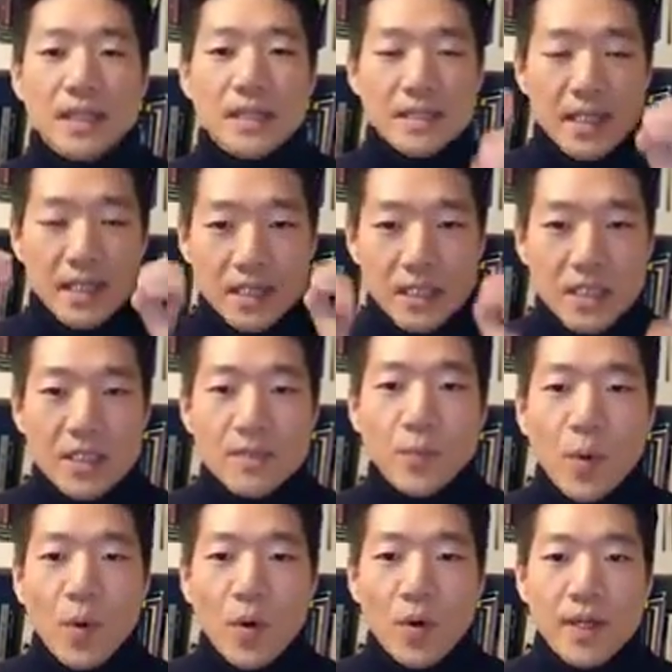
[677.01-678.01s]
is a key
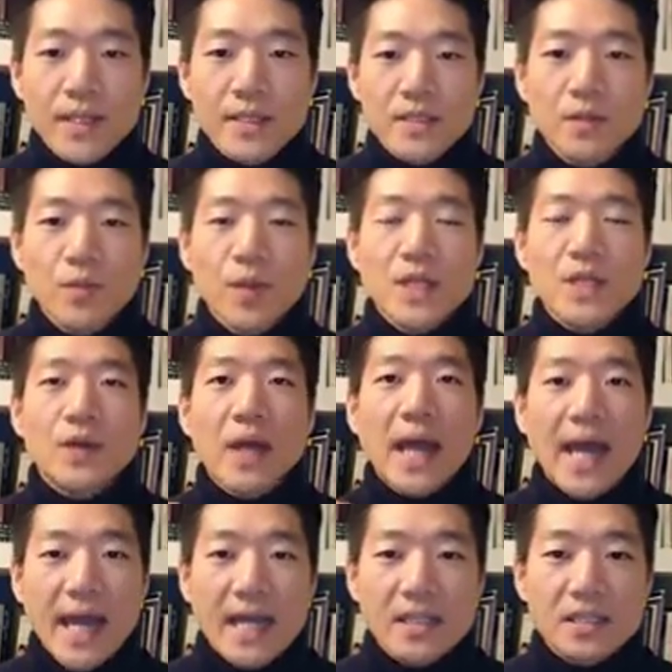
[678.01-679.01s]
point when you
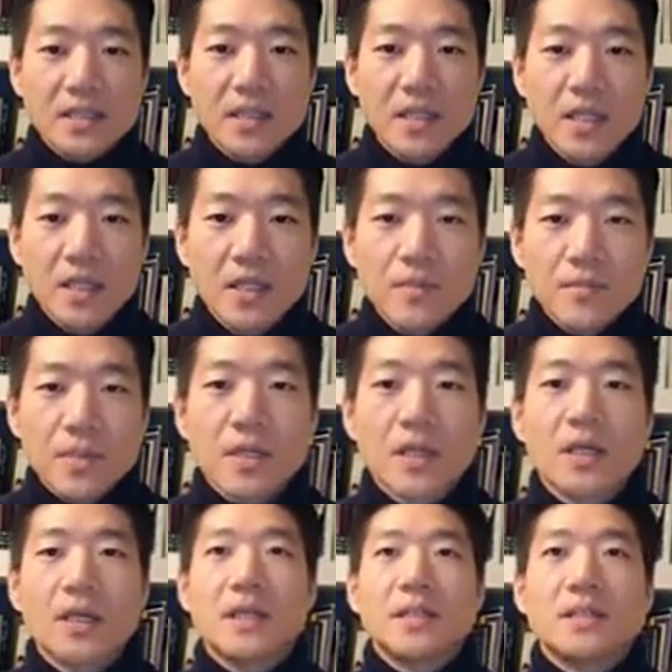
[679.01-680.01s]
ask,
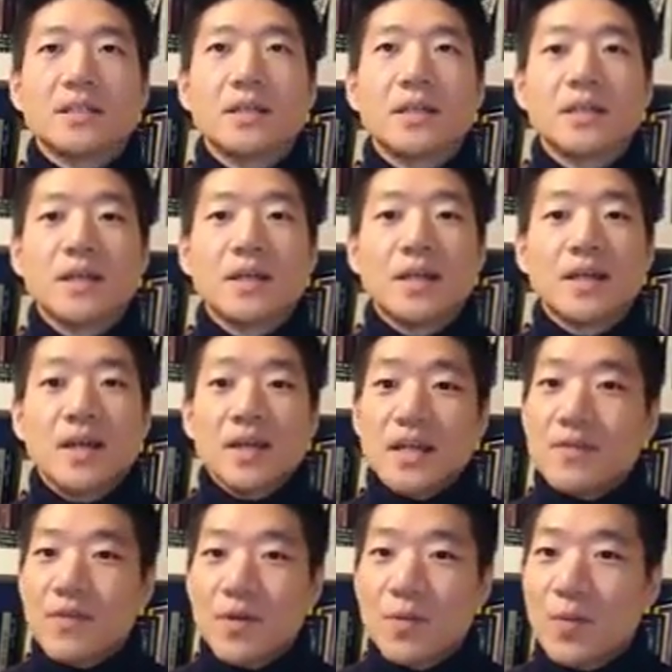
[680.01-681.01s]
because
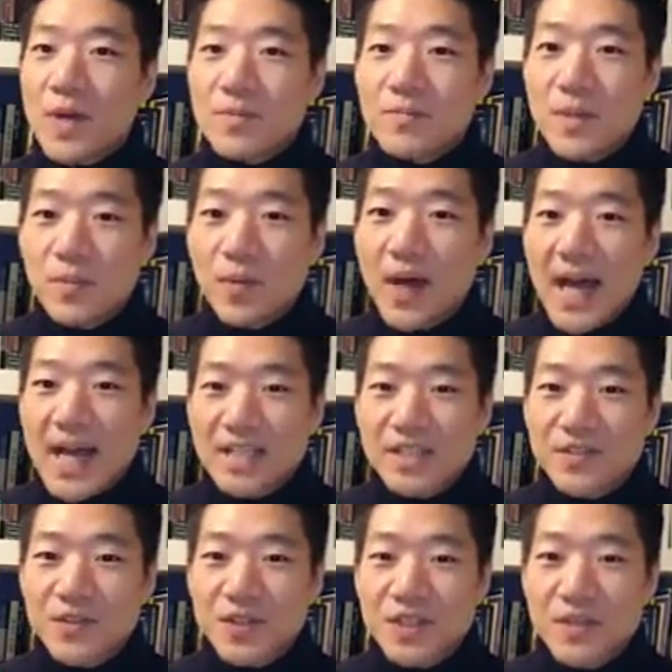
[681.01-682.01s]
even when people ask
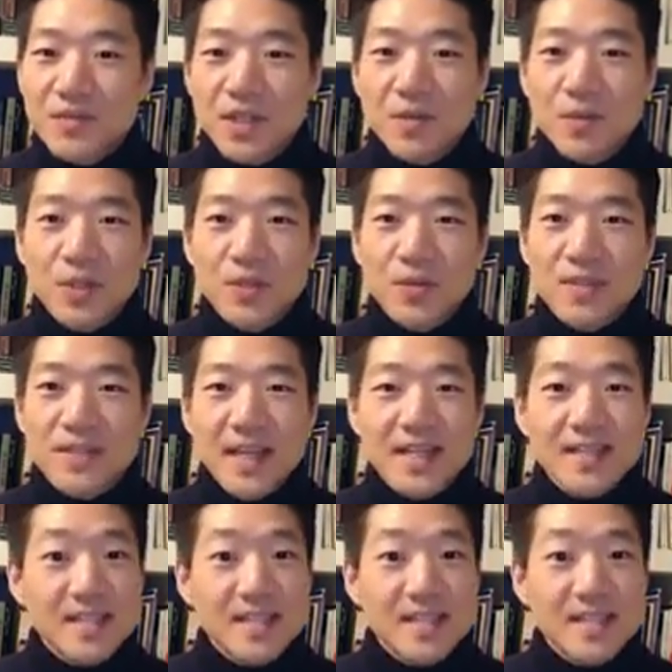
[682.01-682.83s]
us for something, what do we say?